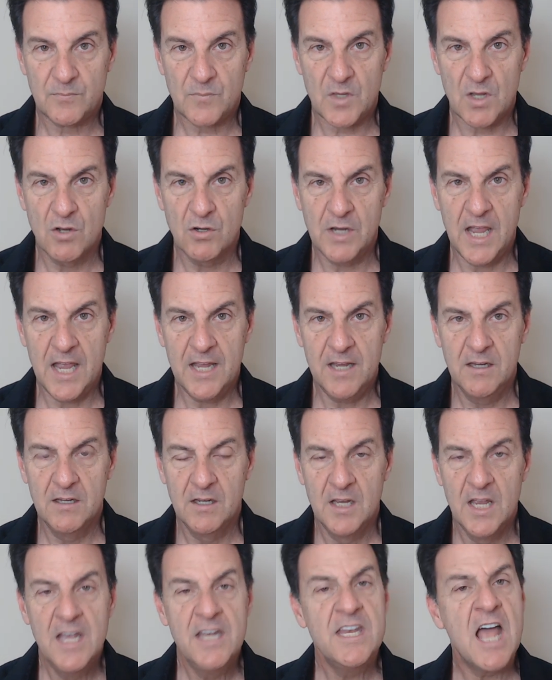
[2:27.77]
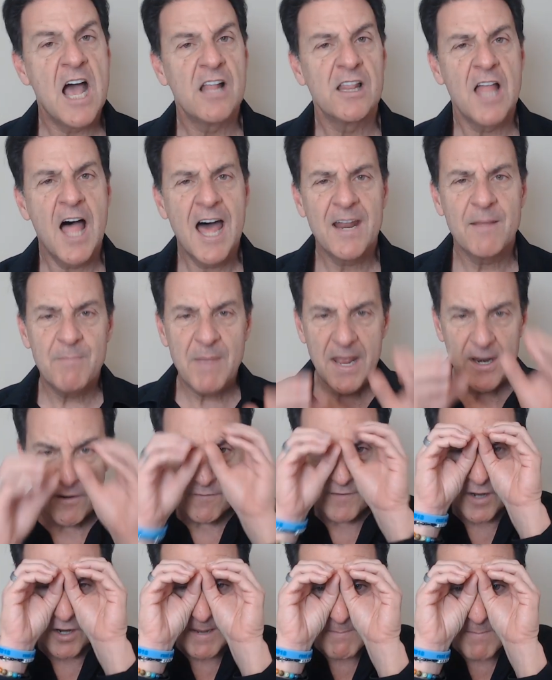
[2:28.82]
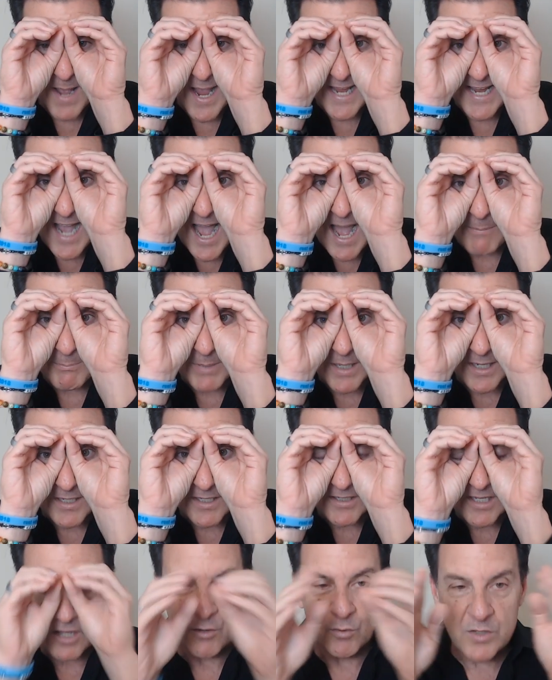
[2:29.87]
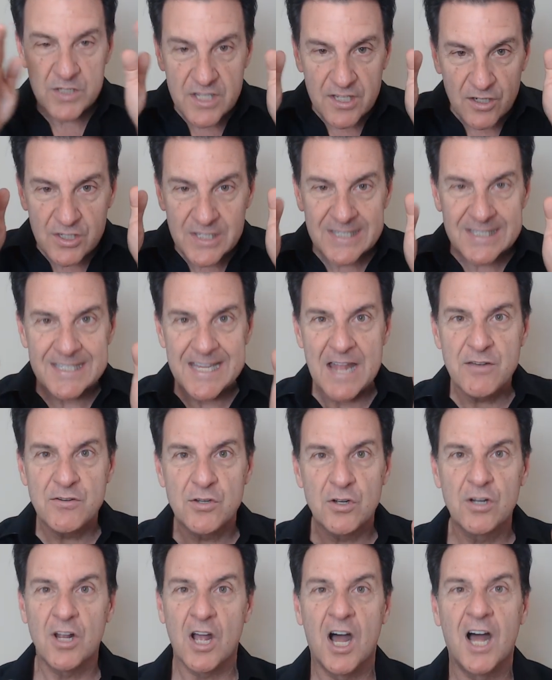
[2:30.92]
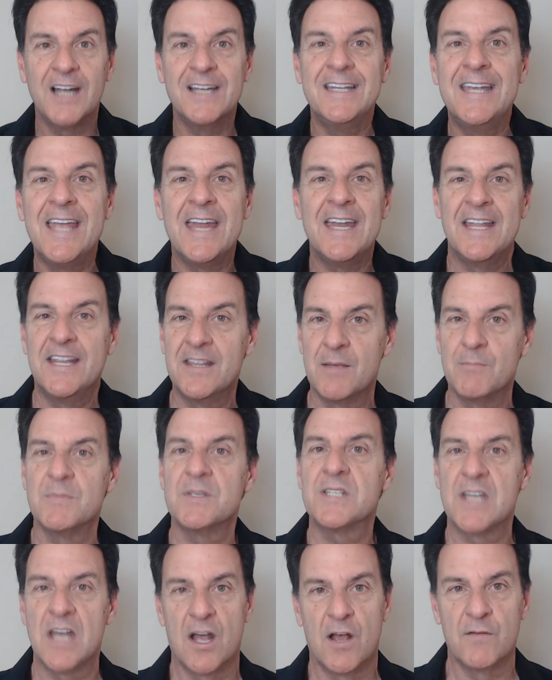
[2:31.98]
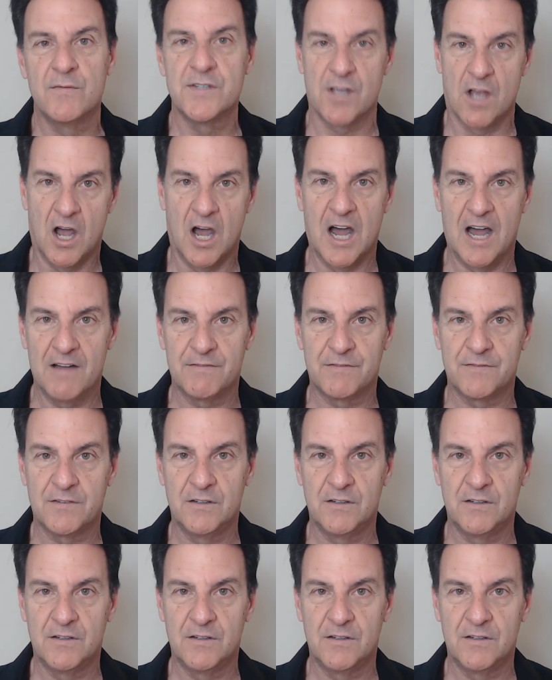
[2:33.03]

Okay. Now, a lot of men are very myopic. In other words, they're centered on getting themselves off.